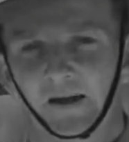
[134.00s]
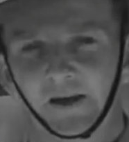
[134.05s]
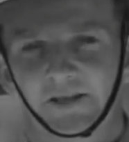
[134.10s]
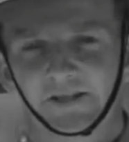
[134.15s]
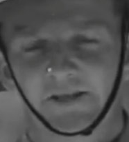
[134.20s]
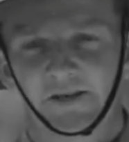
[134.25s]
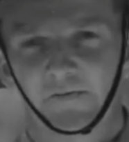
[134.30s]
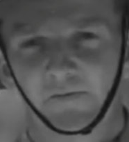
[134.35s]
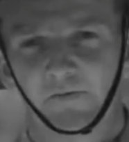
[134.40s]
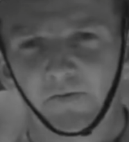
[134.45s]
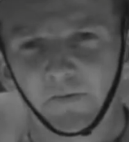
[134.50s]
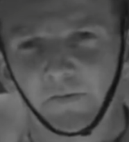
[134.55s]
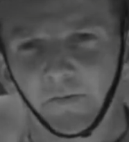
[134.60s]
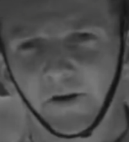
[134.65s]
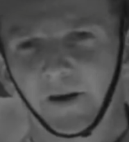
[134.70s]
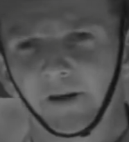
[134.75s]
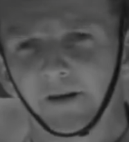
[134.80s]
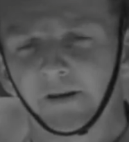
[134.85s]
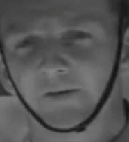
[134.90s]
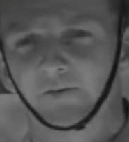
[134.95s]
Unless
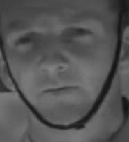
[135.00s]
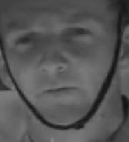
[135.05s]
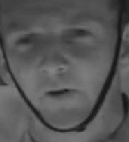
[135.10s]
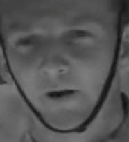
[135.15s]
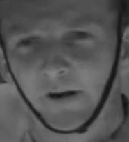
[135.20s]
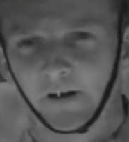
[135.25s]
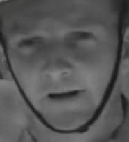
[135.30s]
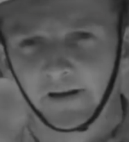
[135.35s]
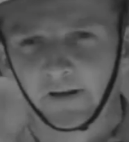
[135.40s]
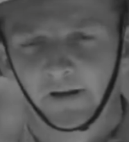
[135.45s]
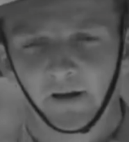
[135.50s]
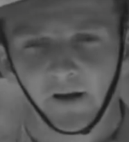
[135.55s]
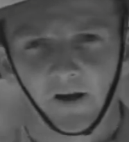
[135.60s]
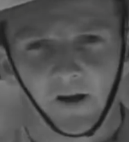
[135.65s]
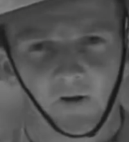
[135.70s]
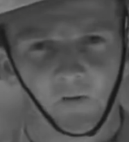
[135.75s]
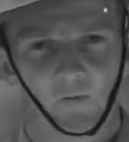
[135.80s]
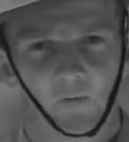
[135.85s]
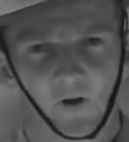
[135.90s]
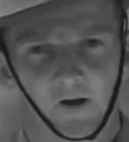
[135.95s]
every man is ready
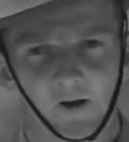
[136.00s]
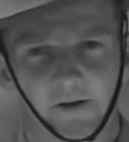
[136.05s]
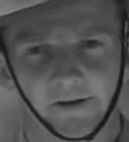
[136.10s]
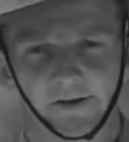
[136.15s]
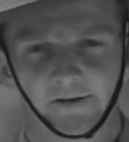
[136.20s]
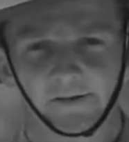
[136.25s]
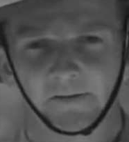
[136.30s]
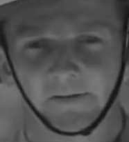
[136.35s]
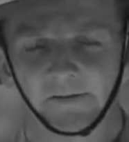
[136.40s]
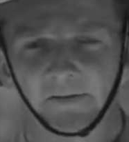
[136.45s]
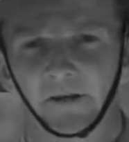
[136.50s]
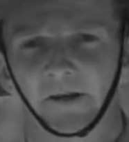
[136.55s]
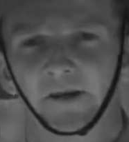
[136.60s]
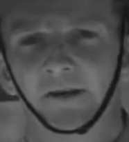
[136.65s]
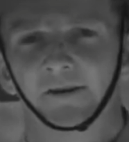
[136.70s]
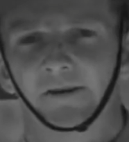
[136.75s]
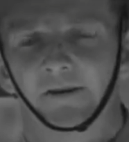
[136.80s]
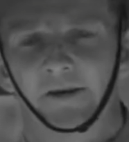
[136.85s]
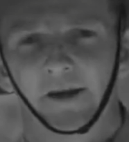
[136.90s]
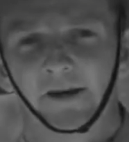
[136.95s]
and willing
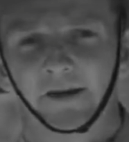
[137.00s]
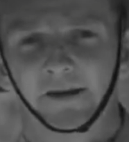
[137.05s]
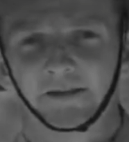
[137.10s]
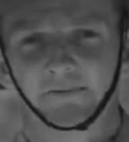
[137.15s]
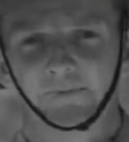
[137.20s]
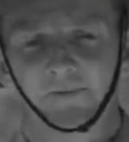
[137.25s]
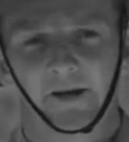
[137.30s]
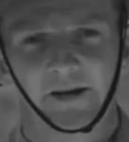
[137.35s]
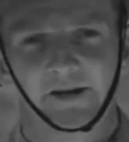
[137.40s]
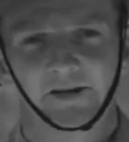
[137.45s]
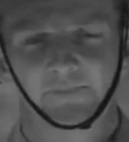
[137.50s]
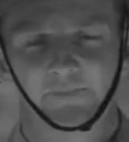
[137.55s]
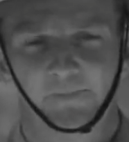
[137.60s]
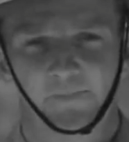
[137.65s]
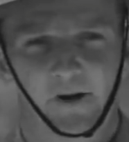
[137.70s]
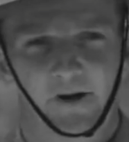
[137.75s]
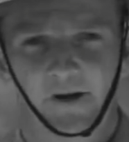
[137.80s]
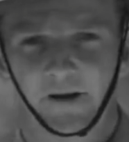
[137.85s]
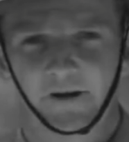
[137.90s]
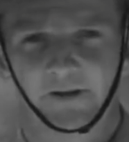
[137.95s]
to take his
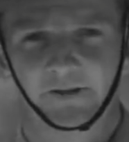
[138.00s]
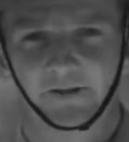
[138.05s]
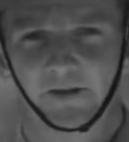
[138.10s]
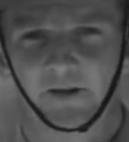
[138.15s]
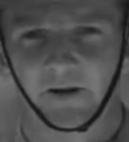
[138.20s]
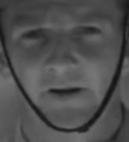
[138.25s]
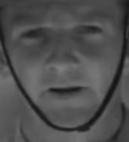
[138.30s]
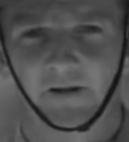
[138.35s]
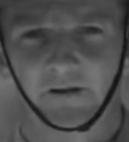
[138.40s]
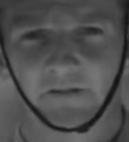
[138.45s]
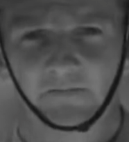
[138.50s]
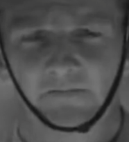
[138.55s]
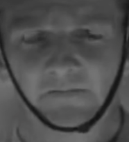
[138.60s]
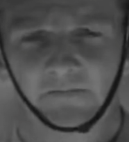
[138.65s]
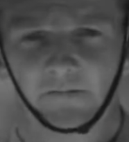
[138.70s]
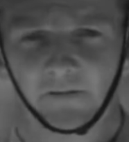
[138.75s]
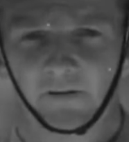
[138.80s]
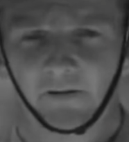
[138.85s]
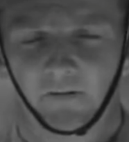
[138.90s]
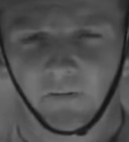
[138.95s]
place by our side,
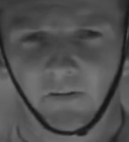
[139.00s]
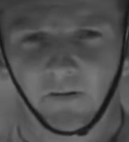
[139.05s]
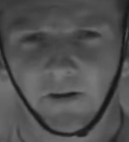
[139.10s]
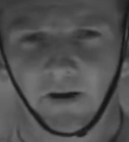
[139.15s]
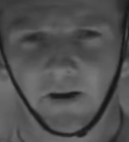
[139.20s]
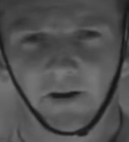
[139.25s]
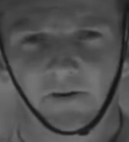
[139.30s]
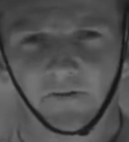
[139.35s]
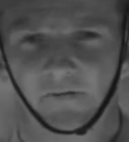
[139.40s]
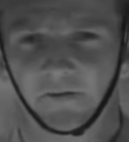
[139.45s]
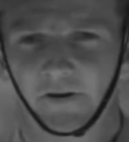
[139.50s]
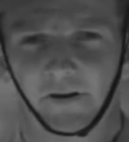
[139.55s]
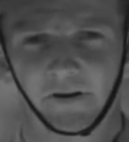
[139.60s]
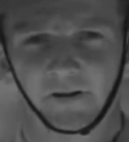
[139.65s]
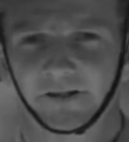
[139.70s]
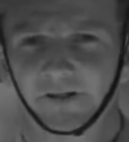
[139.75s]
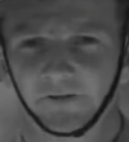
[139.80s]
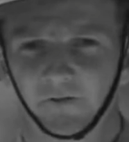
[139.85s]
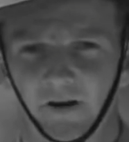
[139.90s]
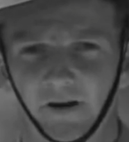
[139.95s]
we're going to
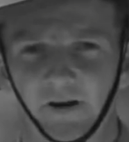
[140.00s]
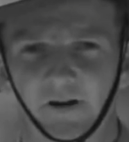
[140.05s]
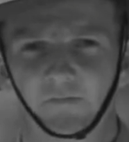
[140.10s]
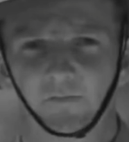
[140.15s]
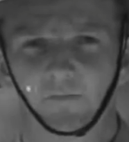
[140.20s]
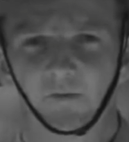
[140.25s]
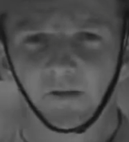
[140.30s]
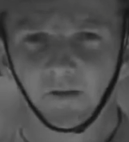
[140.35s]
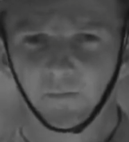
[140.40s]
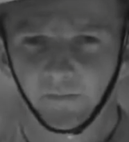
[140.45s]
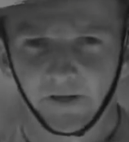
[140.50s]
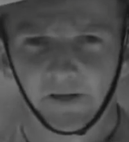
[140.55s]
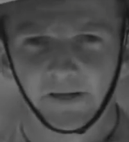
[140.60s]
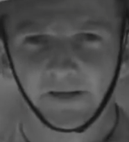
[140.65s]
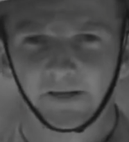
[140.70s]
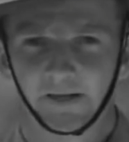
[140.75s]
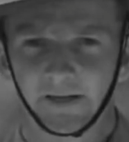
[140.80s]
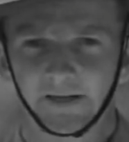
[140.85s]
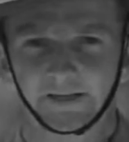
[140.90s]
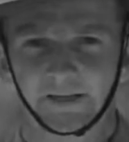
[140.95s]
feel the strain when the
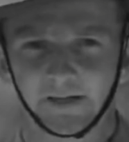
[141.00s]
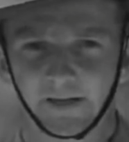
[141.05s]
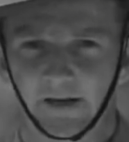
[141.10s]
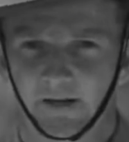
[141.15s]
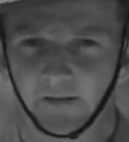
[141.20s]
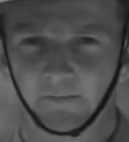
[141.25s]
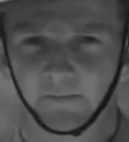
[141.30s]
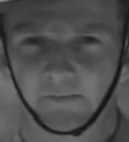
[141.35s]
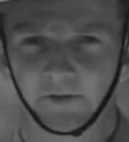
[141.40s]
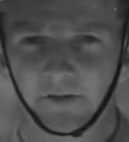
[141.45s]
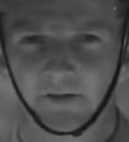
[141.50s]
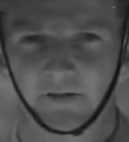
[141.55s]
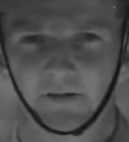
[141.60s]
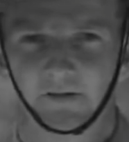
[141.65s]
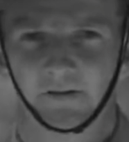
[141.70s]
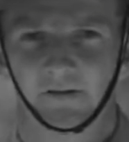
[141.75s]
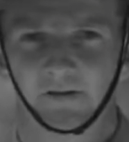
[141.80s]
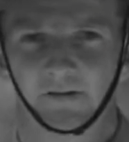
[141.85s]
big test comes.